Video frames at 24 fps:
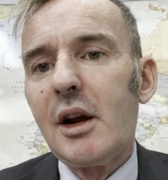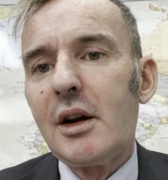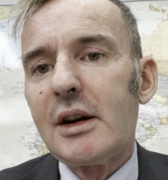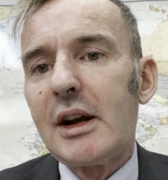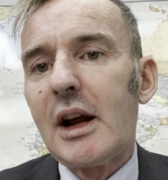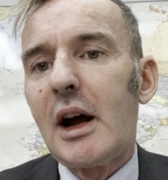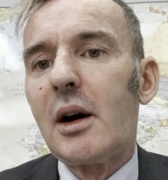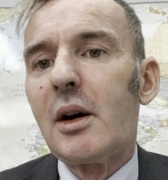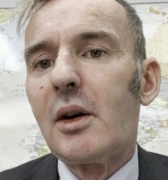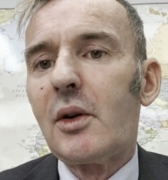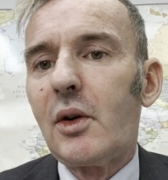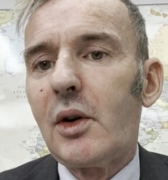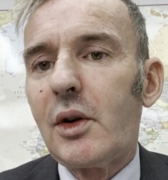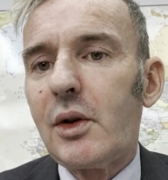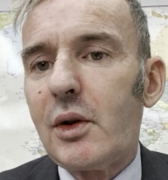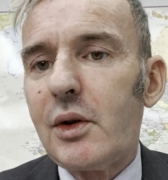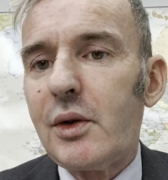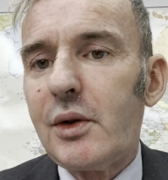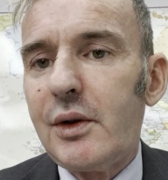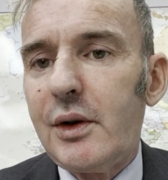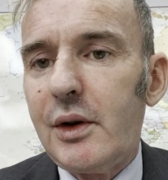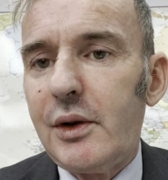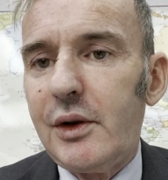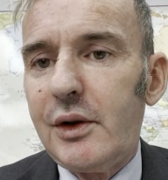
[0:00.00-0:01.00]
Now,
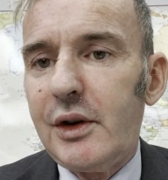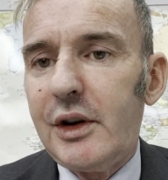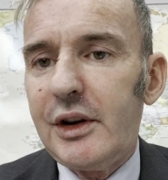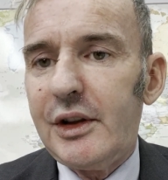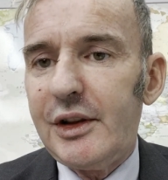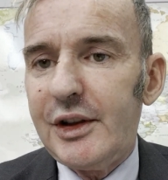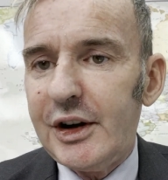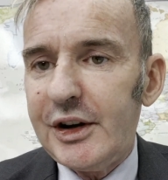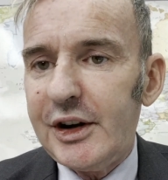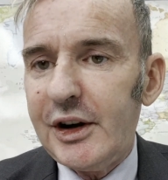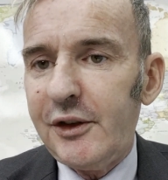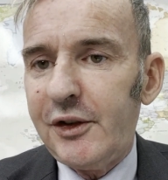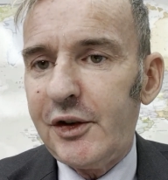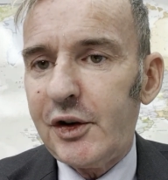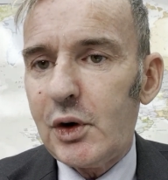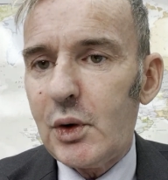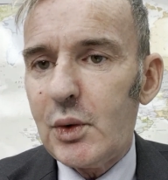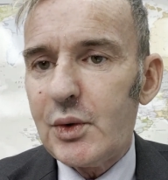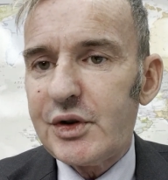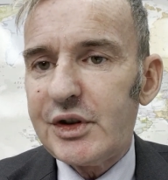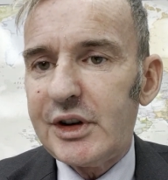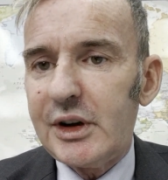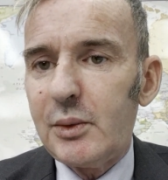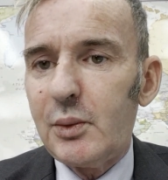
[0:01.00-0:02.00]
the
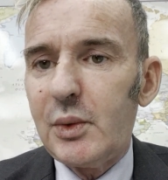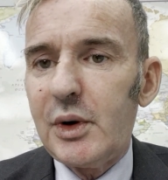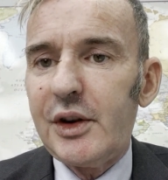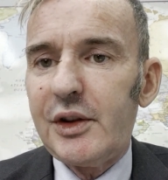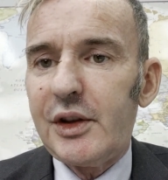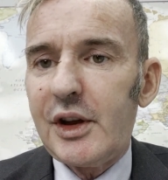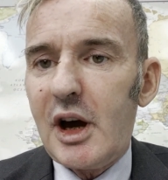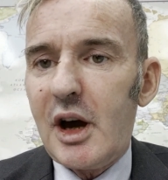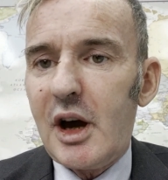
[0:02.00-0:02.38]
difficulty with